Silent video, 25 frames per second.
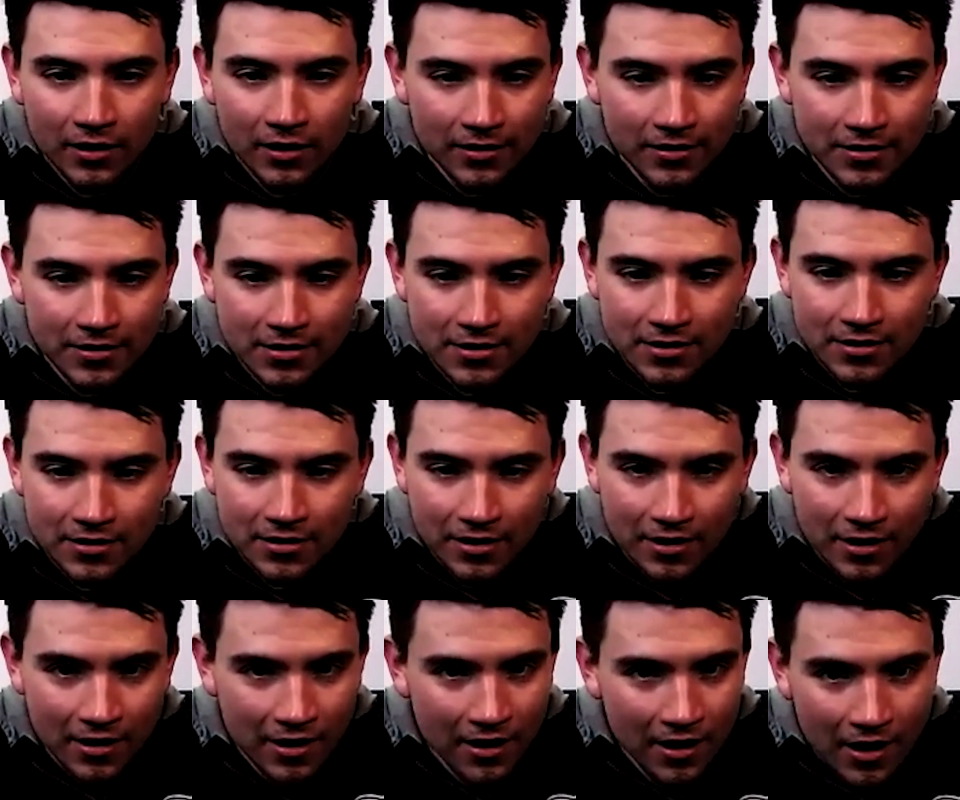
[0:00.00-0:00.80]
It's
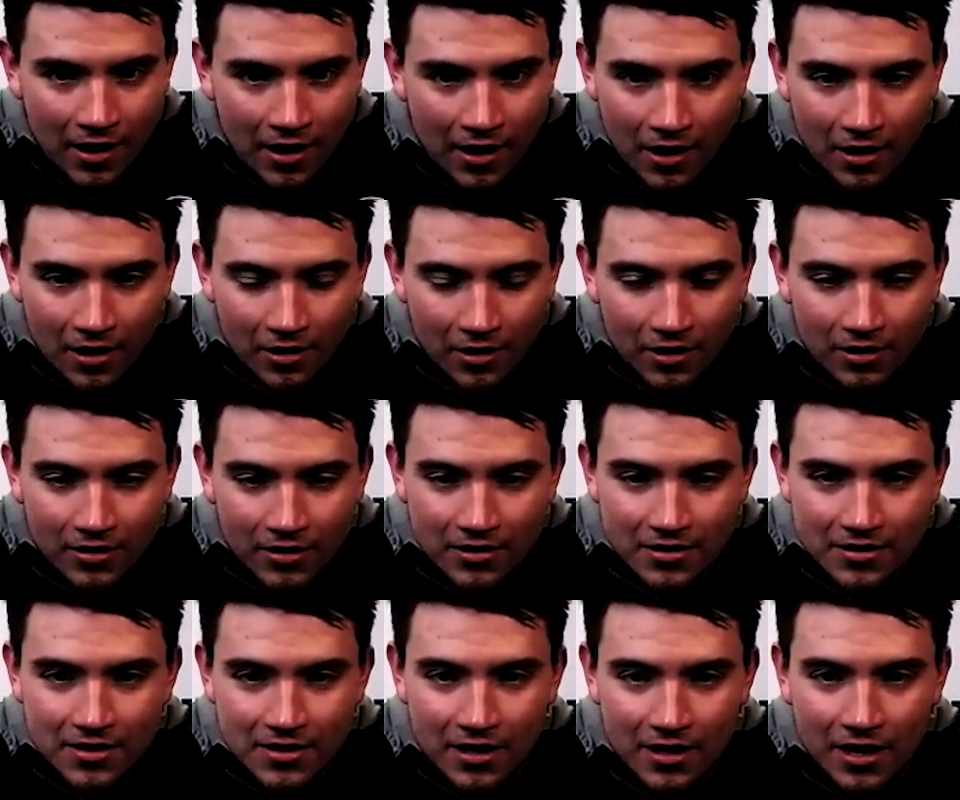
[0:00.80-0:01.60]
a lot
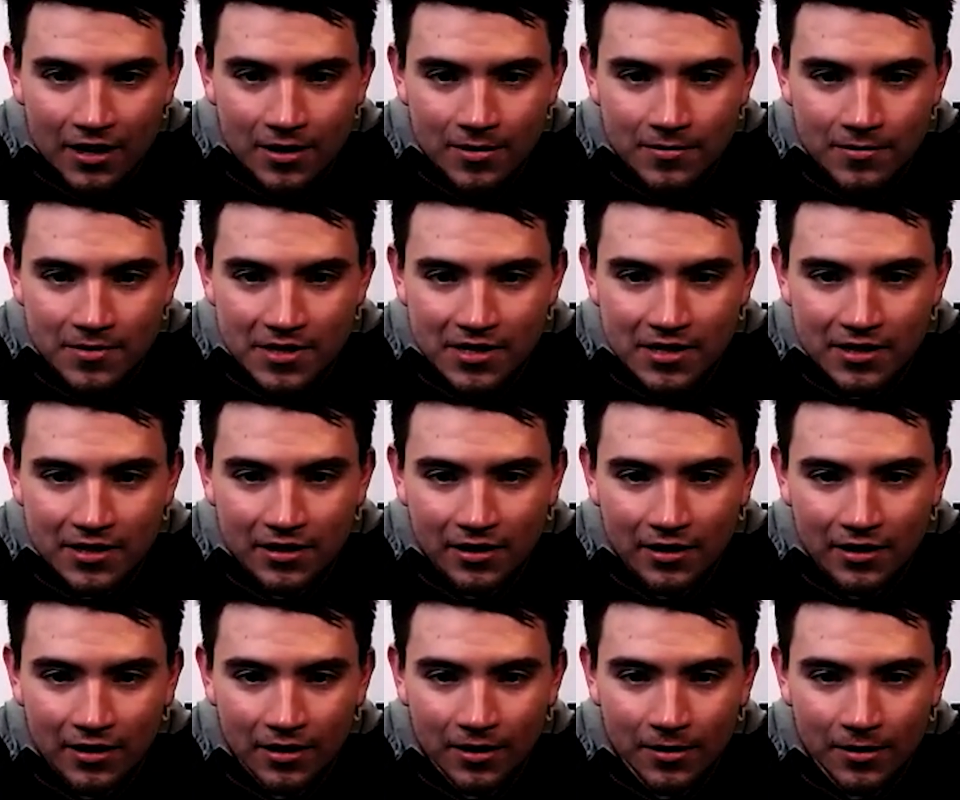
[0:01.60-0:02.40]
of the times
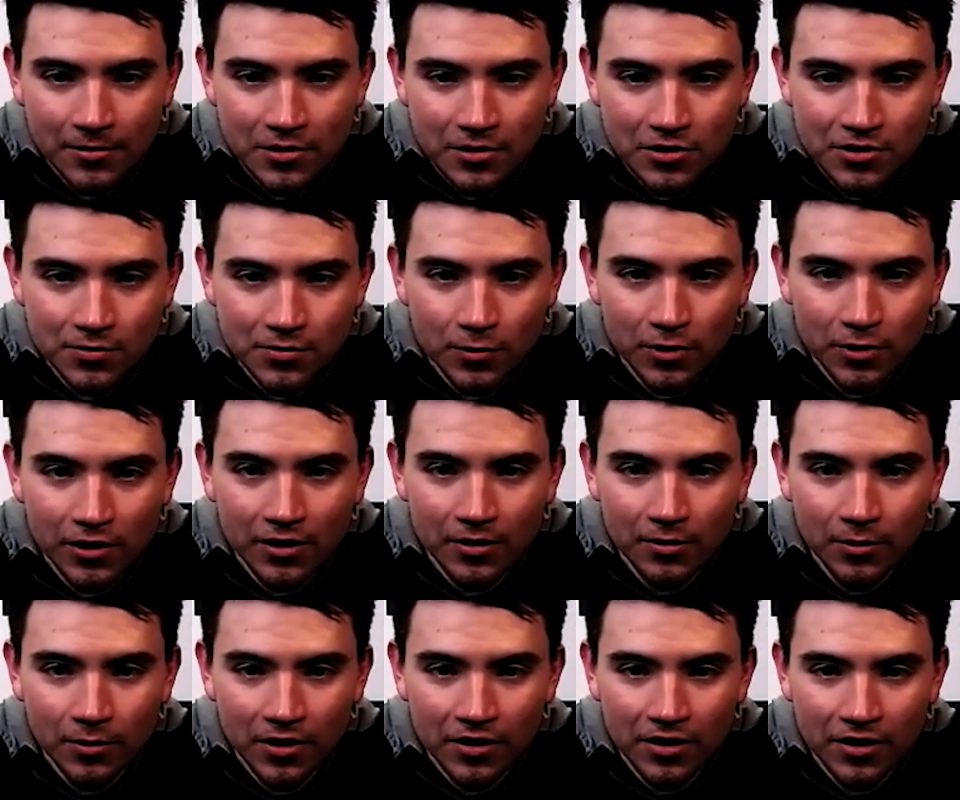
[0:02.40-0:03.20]
just
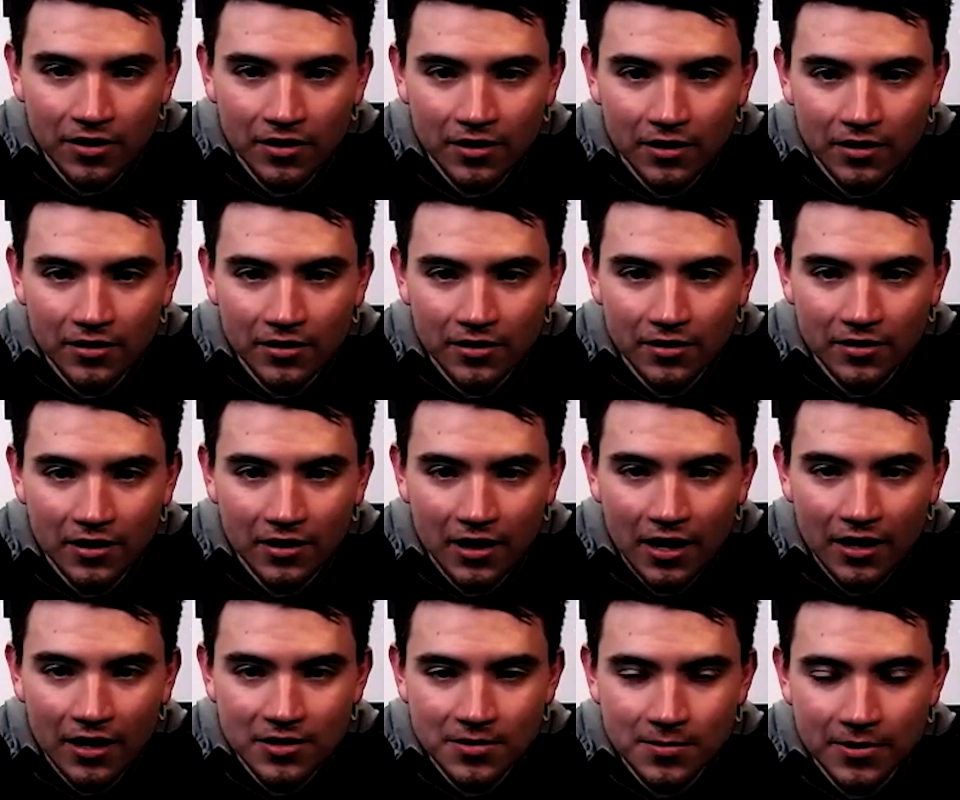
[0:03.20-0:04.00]
working with the
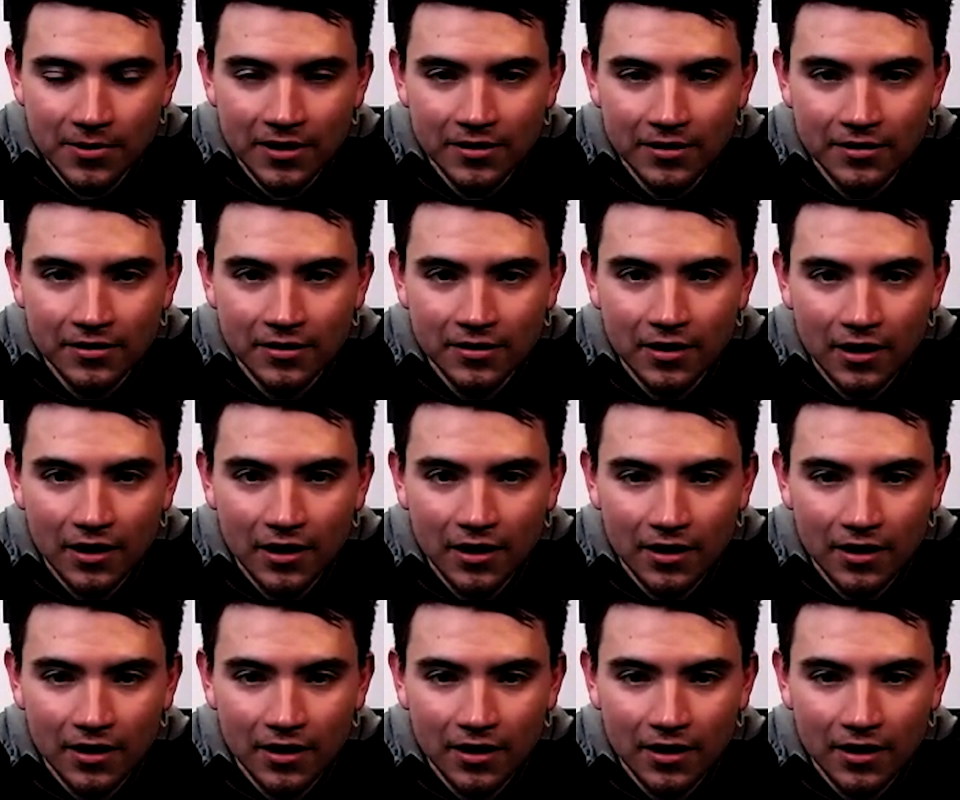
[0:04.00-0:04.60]
linesmen,